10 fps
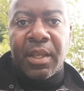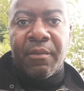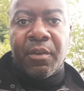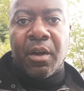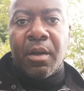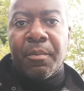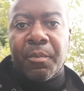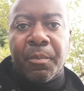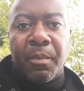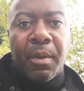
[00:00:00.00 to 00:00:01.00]
I've got an
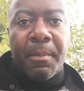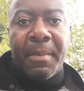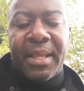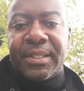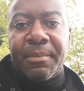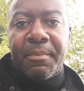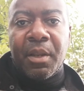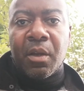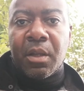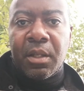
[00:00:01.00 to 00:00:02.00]
amazing
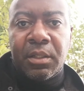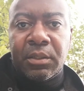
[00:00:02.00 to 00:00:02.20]
blog